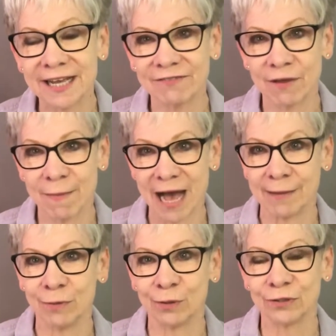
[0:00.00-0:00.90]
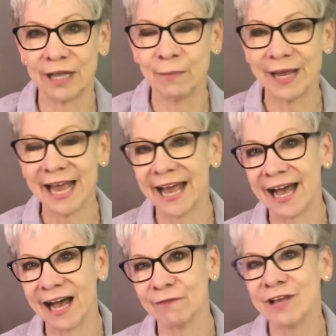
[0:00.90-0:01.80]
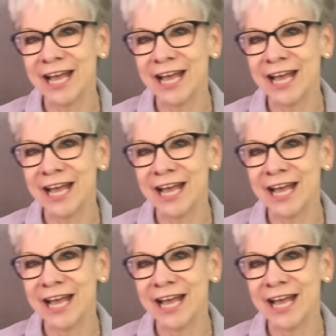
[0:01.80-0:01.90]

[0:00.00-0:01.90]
of the Bible that we have